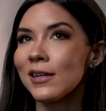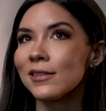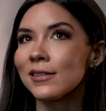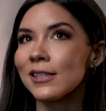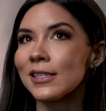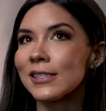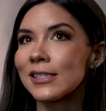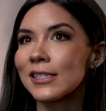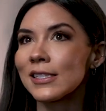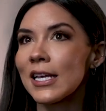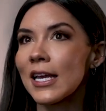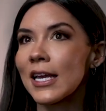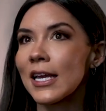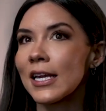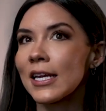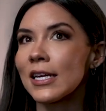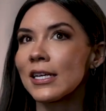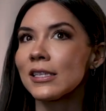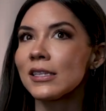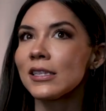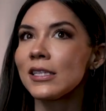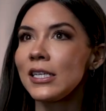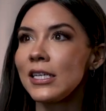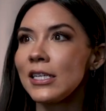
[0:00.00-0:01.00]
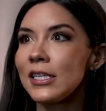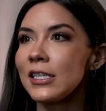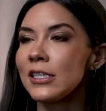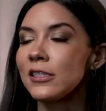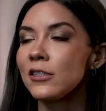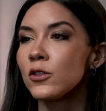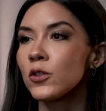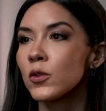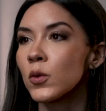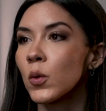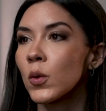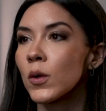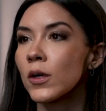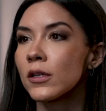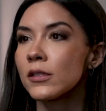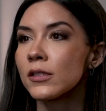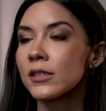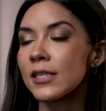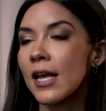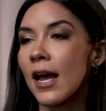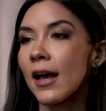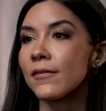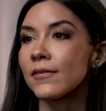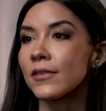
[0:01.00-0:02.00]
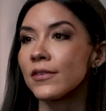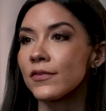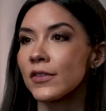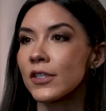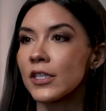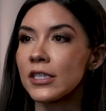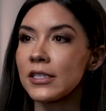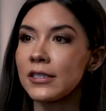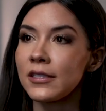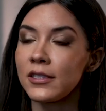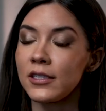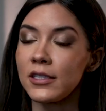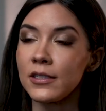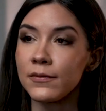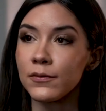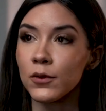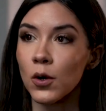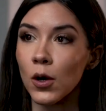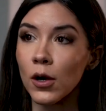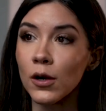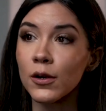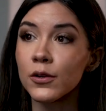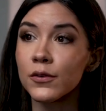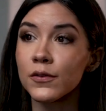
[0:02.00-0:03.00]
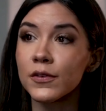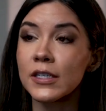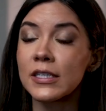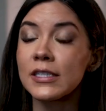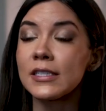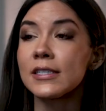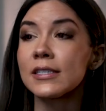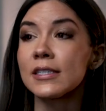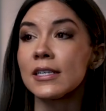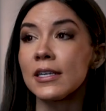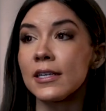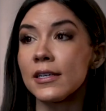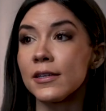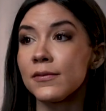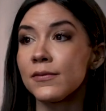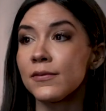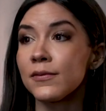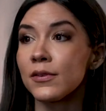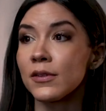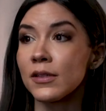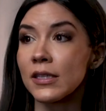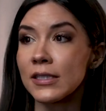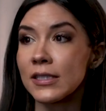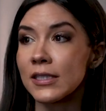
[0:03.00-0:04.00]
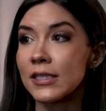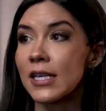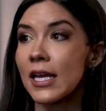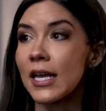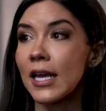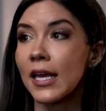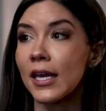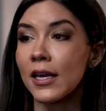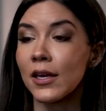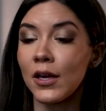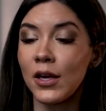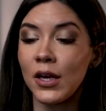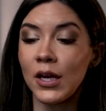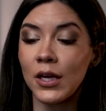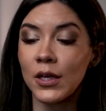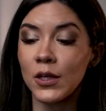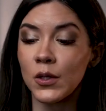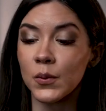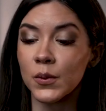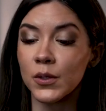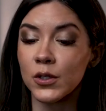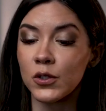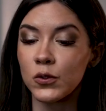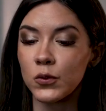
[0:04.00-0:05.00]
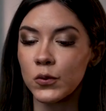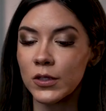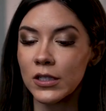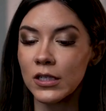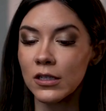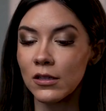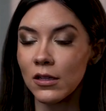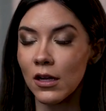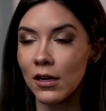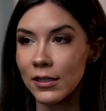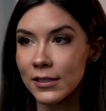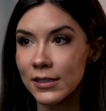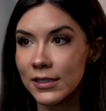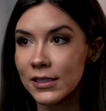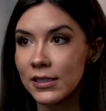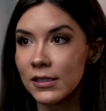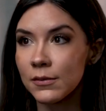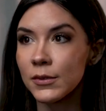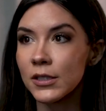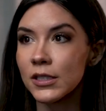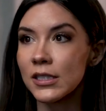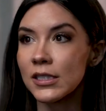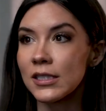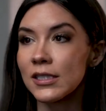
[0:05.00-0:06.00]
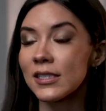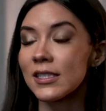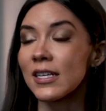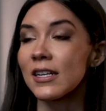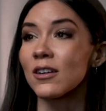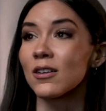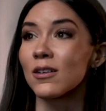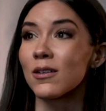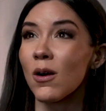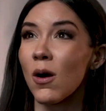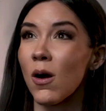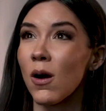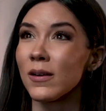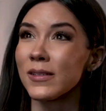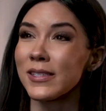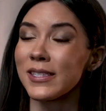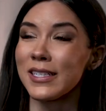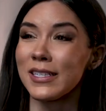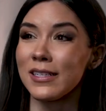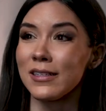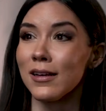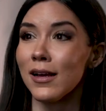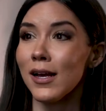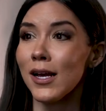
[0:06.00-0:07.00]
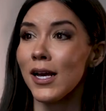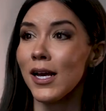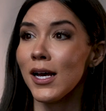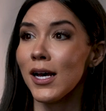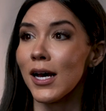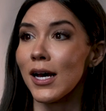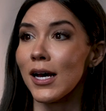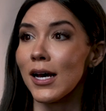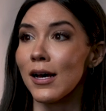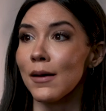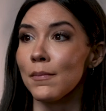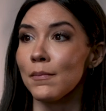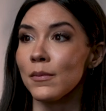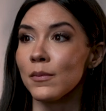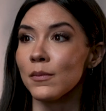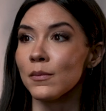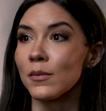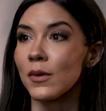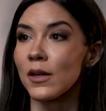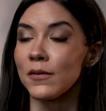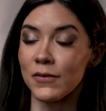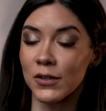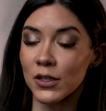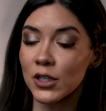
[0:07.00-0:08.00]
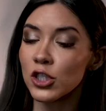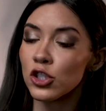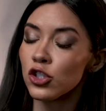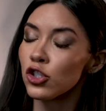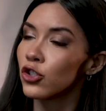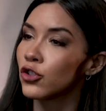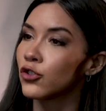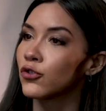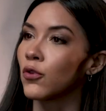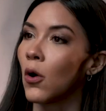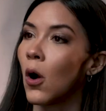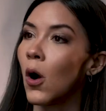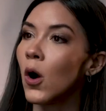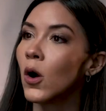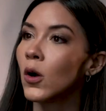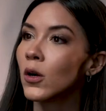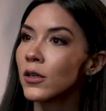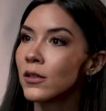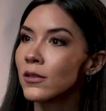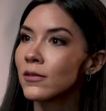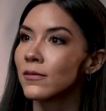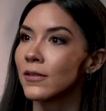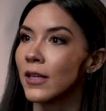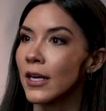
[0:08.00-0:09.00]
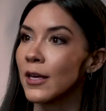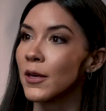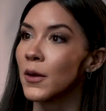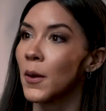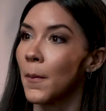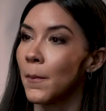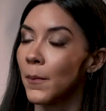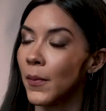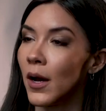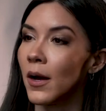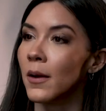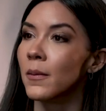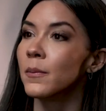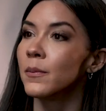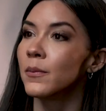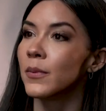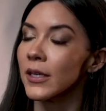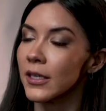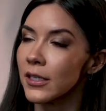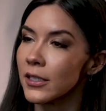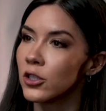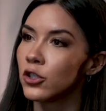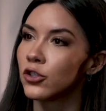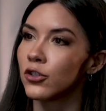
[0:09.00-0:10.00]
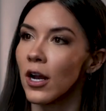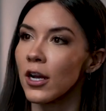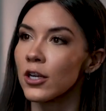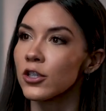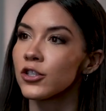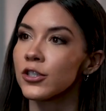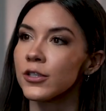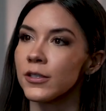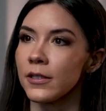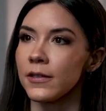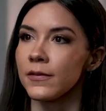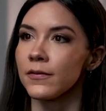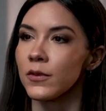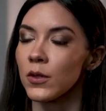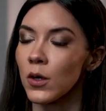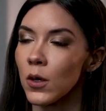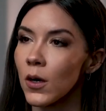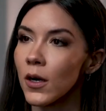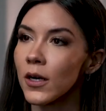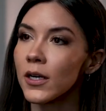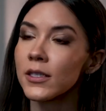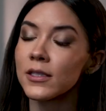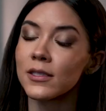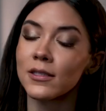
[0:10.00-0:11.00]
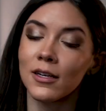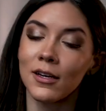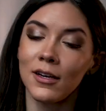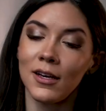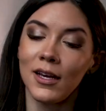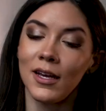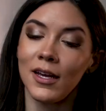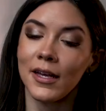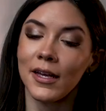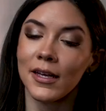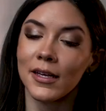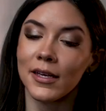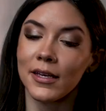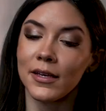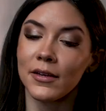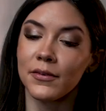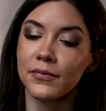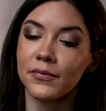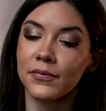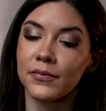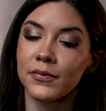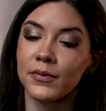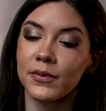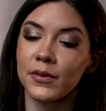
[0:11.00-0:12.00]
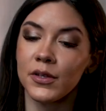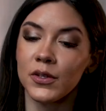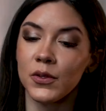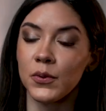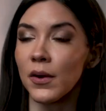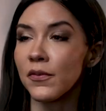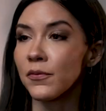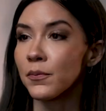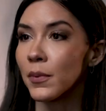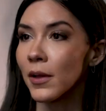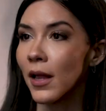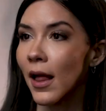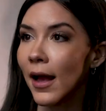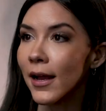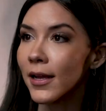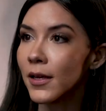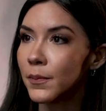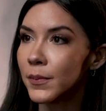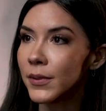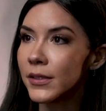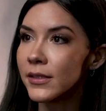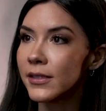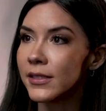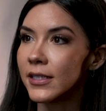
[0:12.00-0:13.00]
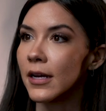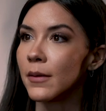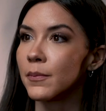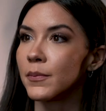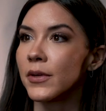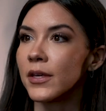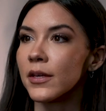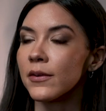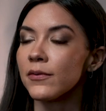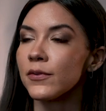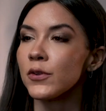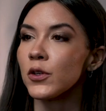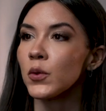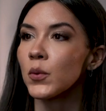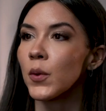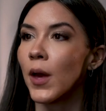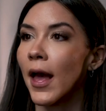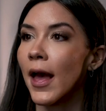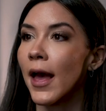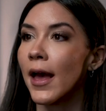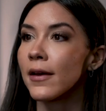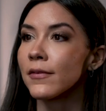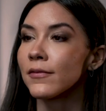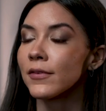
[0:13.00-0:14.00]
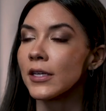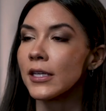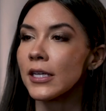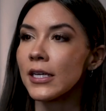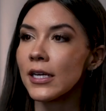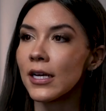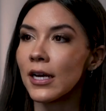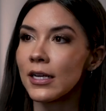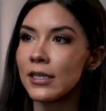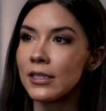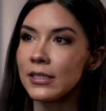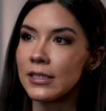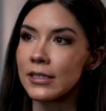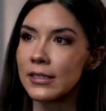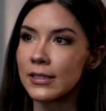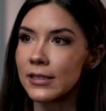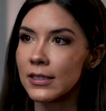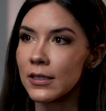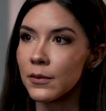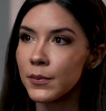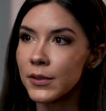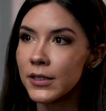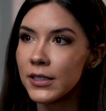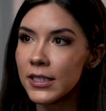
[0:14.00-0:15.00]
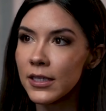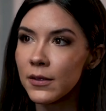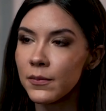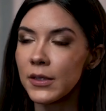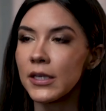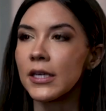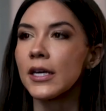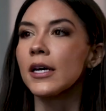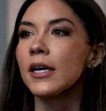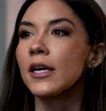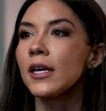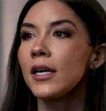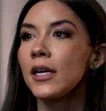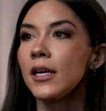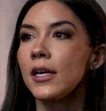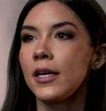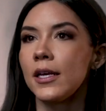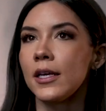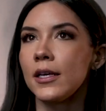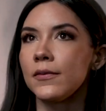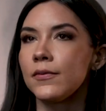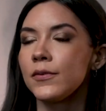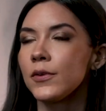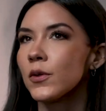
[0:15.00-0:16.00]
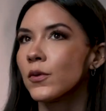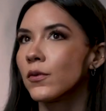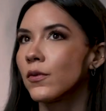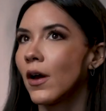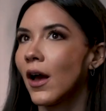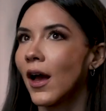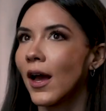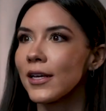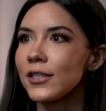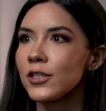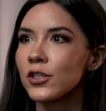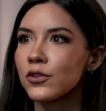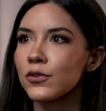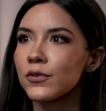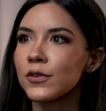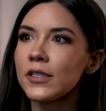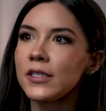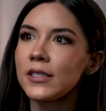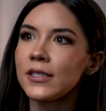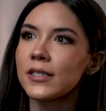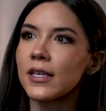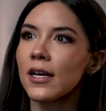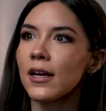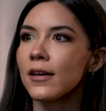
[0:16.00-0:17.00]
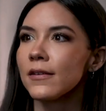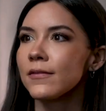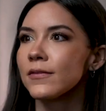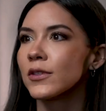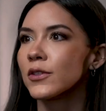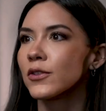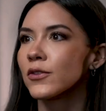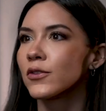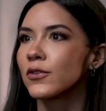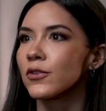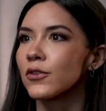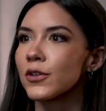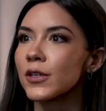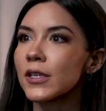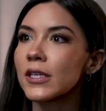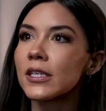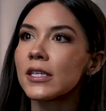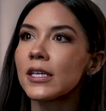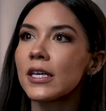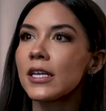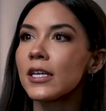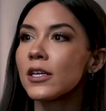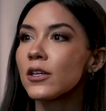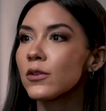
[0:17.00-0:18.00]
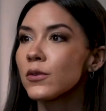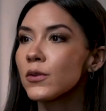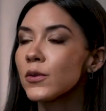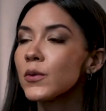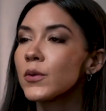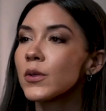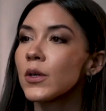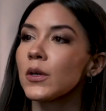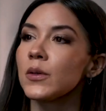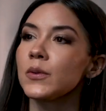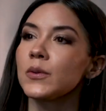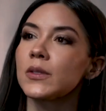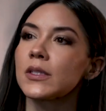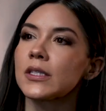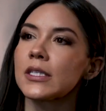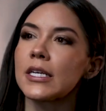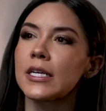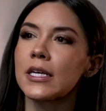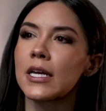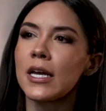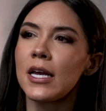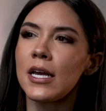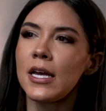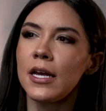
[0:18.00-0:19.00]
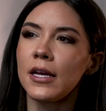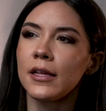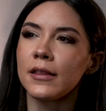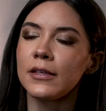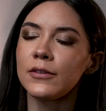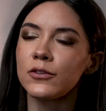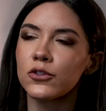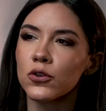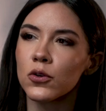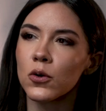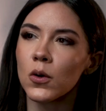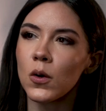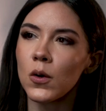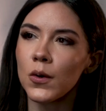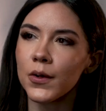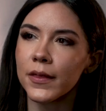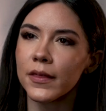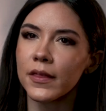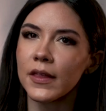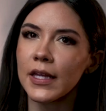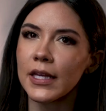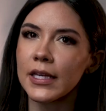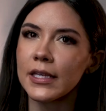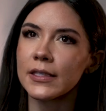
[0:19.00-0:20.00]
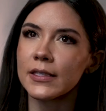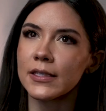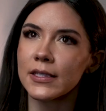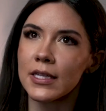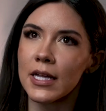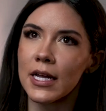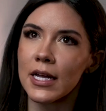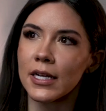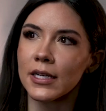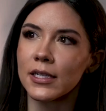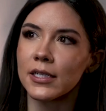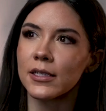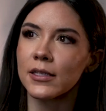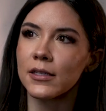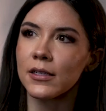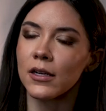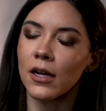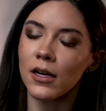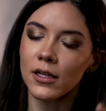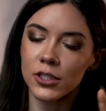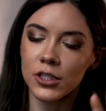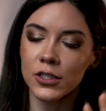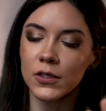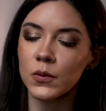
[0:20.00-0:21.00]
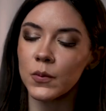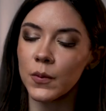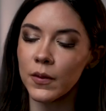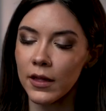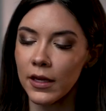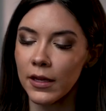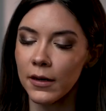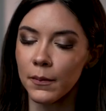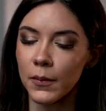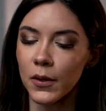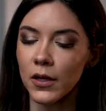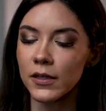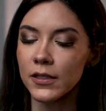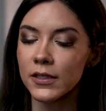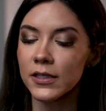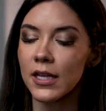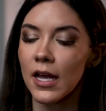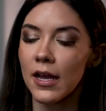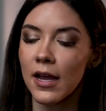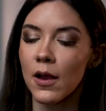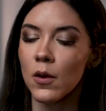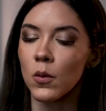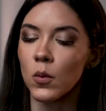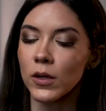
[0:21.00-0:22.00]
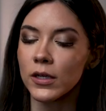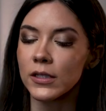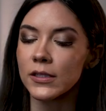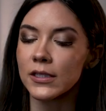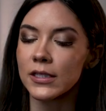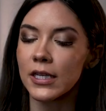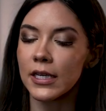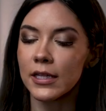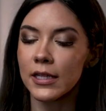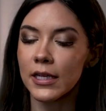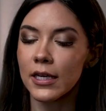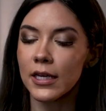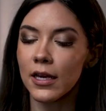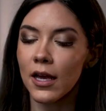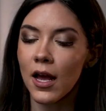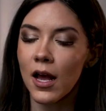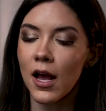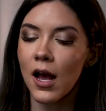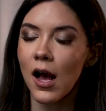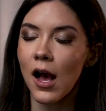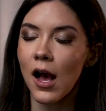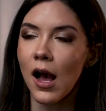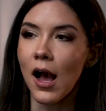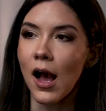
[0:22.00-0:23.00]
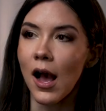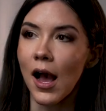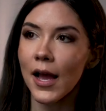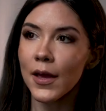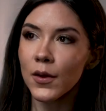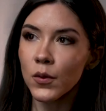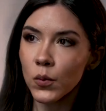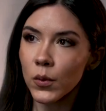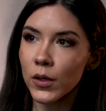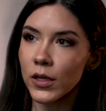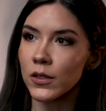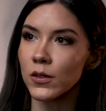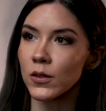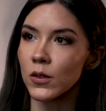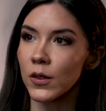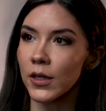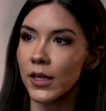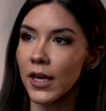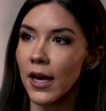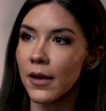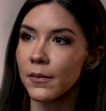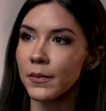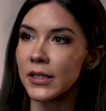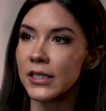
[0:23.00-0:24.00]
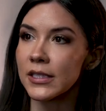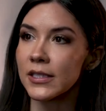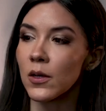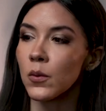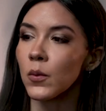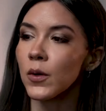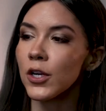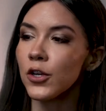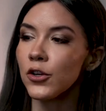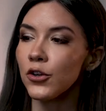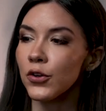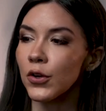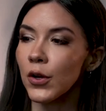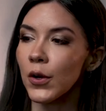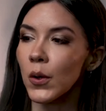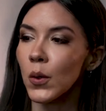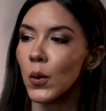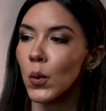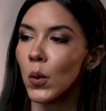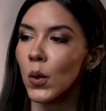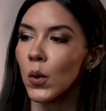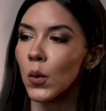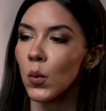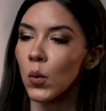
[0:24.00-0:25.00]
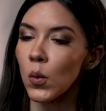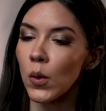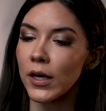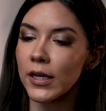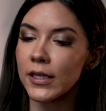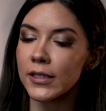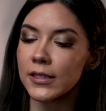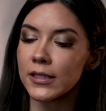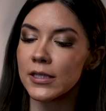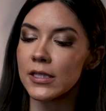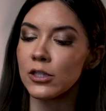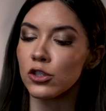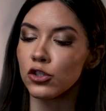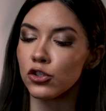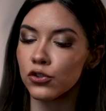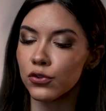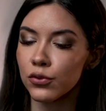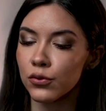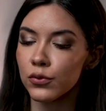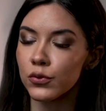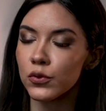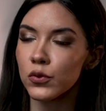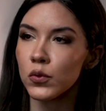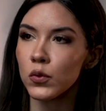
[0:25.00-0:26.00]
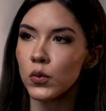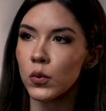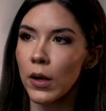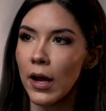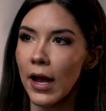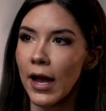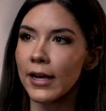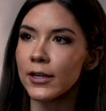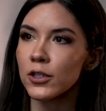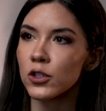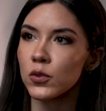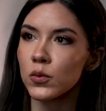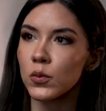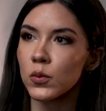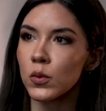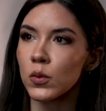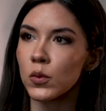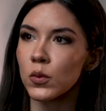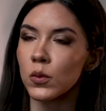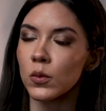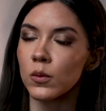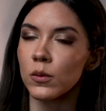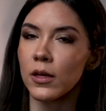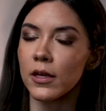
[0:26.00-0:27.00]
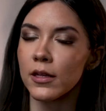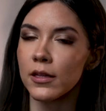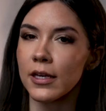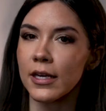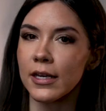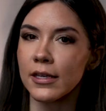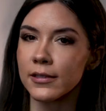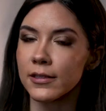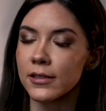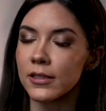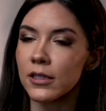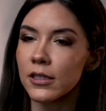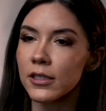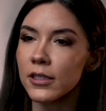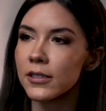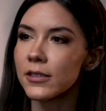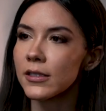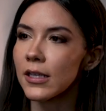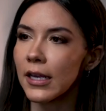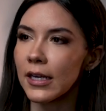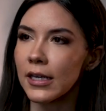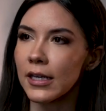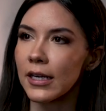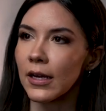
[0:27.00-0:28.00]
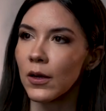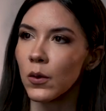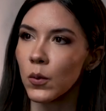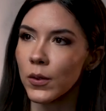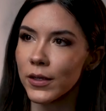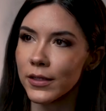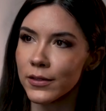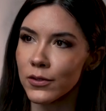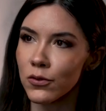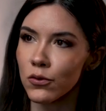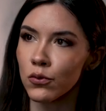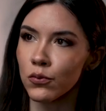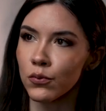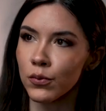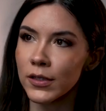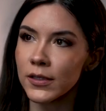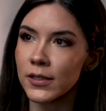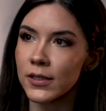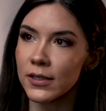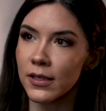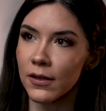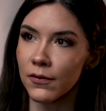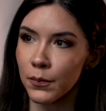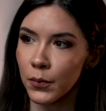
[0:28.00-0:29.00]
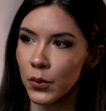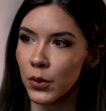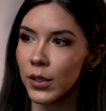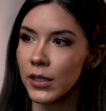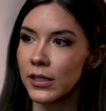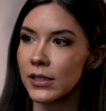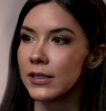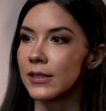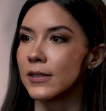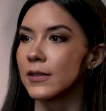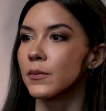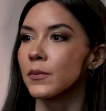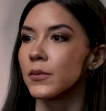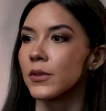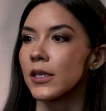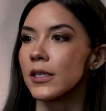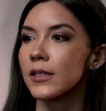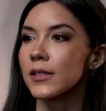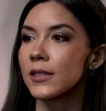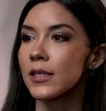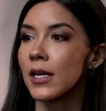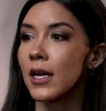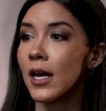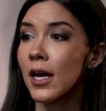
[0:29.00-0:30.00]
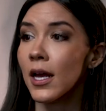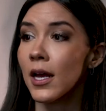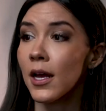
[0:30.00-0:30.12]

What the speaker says: let's say, leaning towards having very stiff arteries, if, let's say, you're using a lot of stimulants that are causing a very strong like pump and contraction of the heart, if you have plaque buildup, if you have any kind of dyslipidemia, if you have high degrees of circulating glucose, like these are all things that, not just with anabolics, I want to say, like, I want to look at, because I want to know what is the true actual, like as clear as I can get, what is the risk of putting this in place?